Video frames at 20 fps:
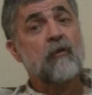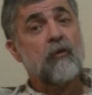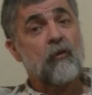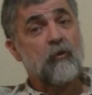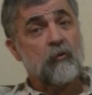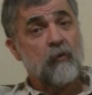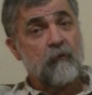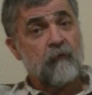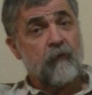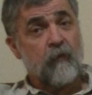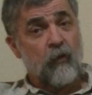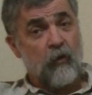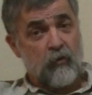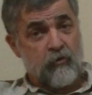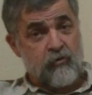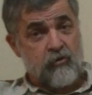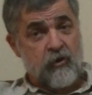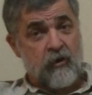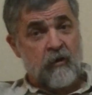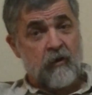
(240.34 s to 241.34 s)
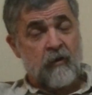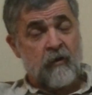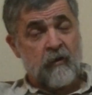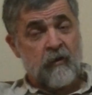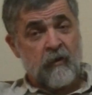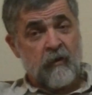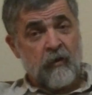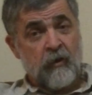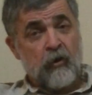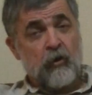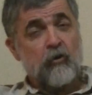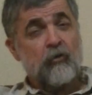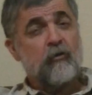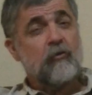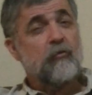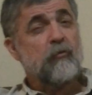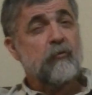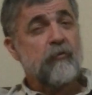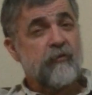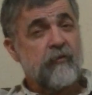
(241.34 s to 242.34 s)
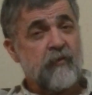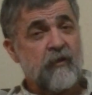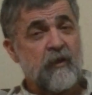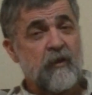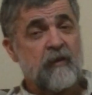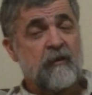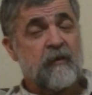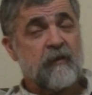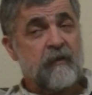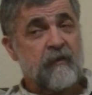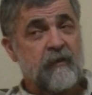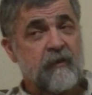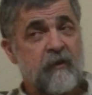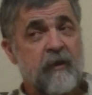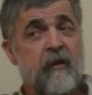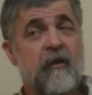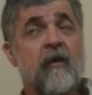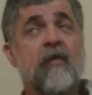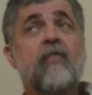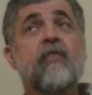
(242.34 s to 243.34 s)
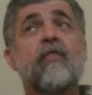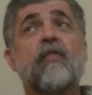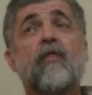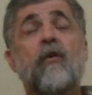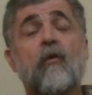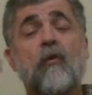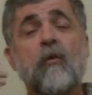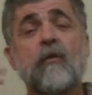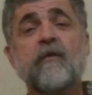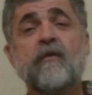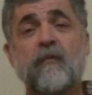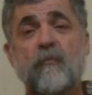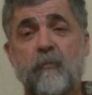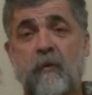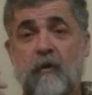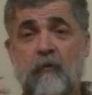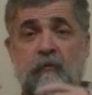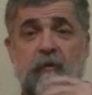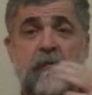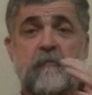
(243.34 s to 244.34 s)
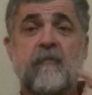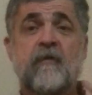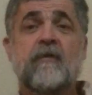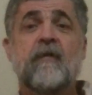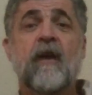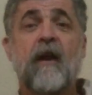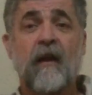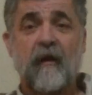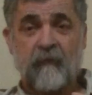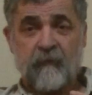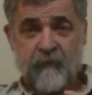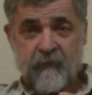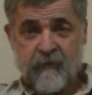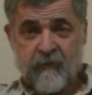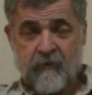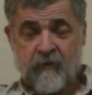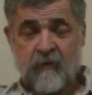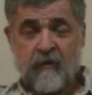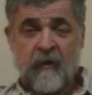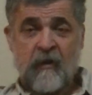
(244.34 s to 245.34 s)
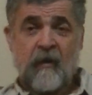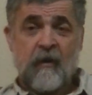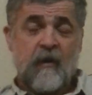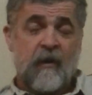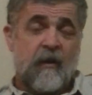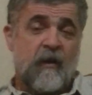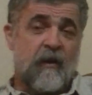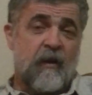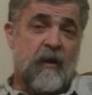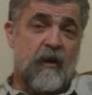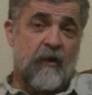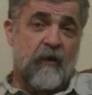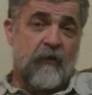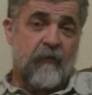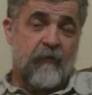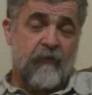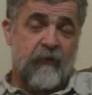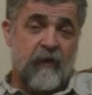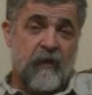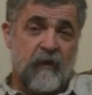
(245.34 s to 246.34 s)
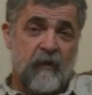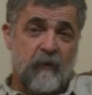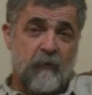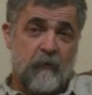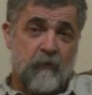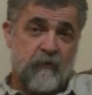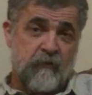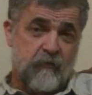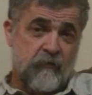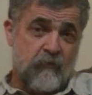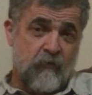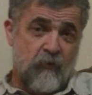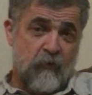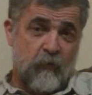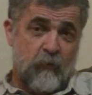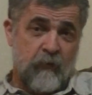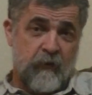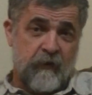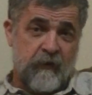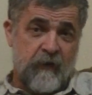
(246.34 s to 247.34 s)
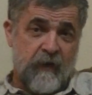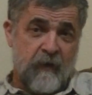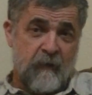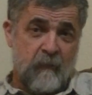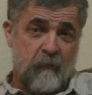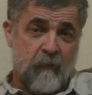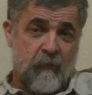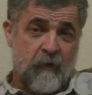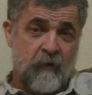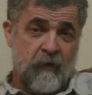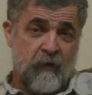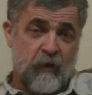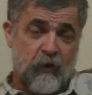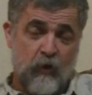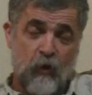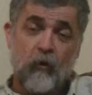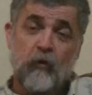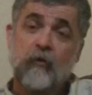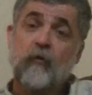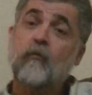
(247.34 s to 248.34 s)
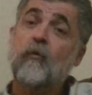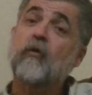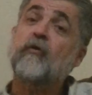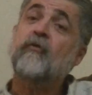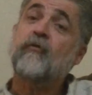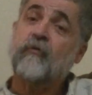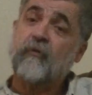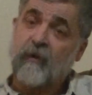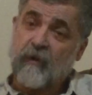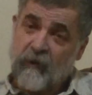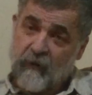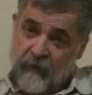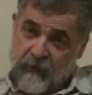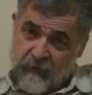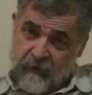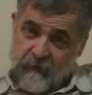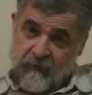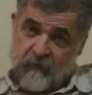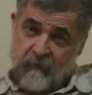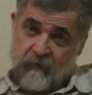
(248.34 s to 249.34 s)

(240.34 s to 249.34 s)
a lot of logic to see that their thoughts about themselves are really what's wrong with them, not what really is